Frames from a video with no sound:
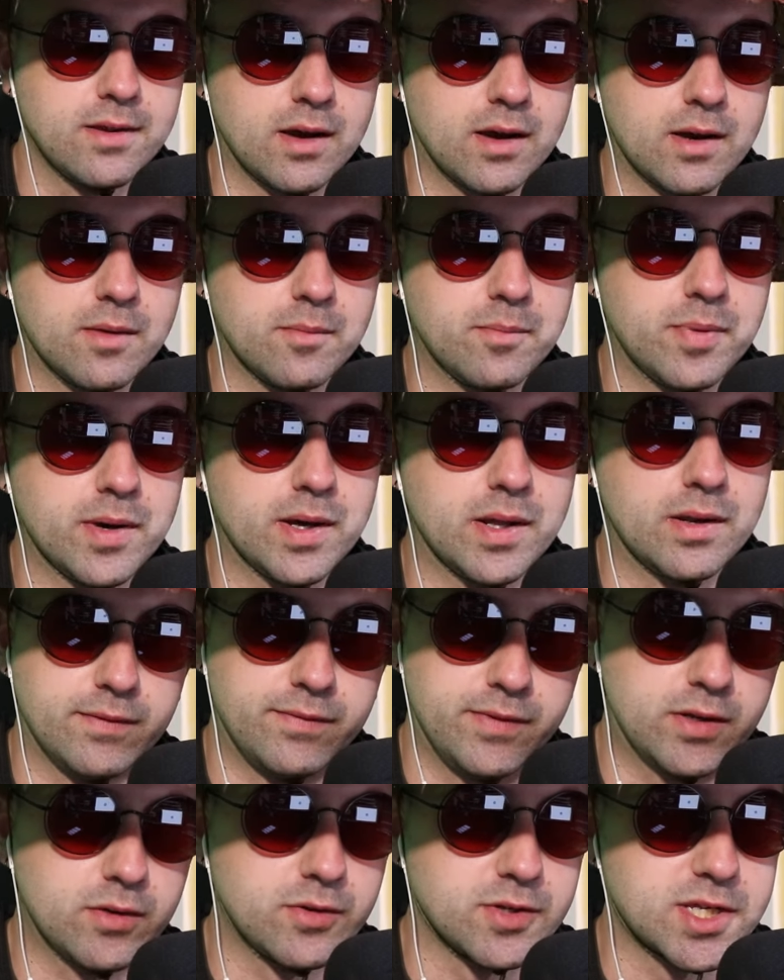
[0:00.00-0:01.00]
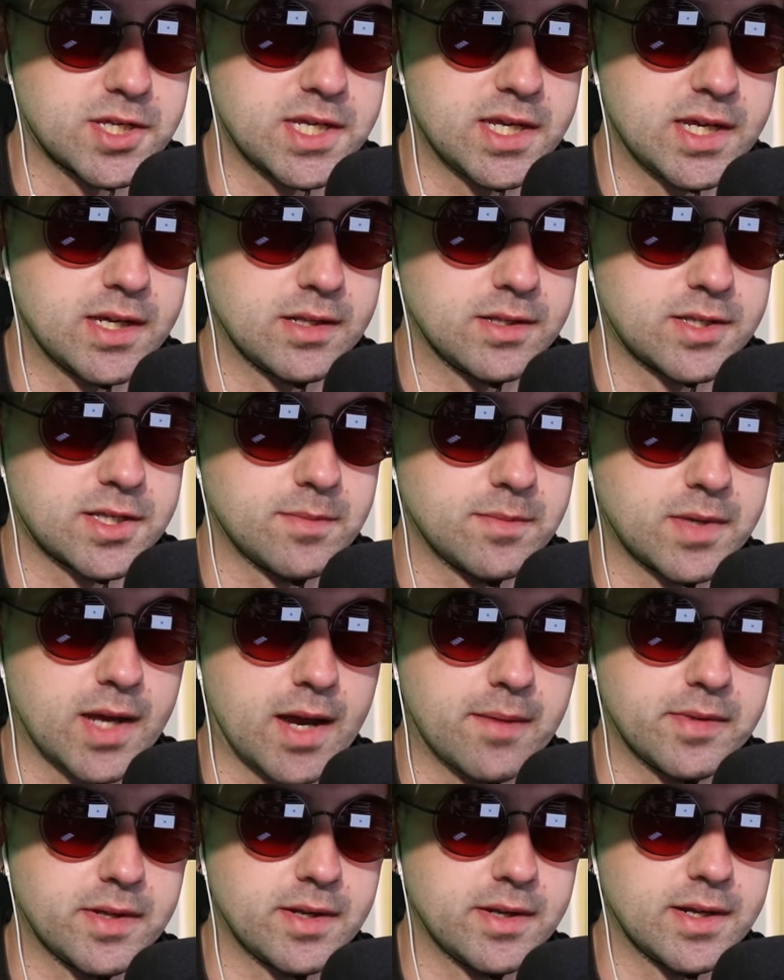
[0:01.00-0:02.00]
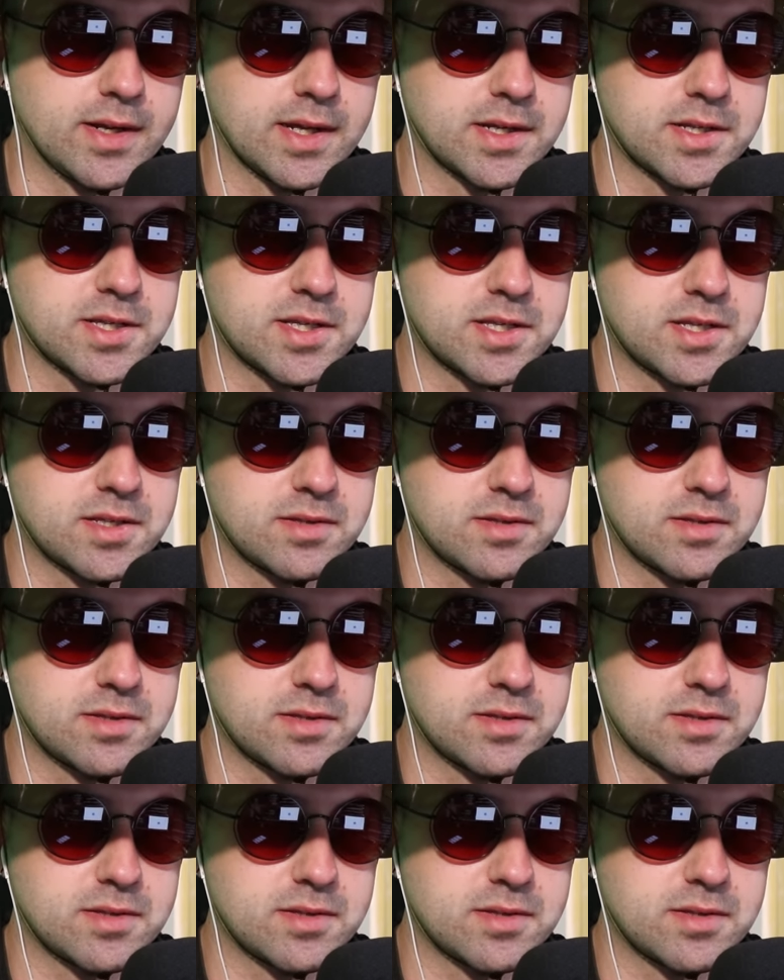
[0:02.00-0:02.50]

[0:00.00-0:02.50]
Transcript: but if you don't see it sometime in the next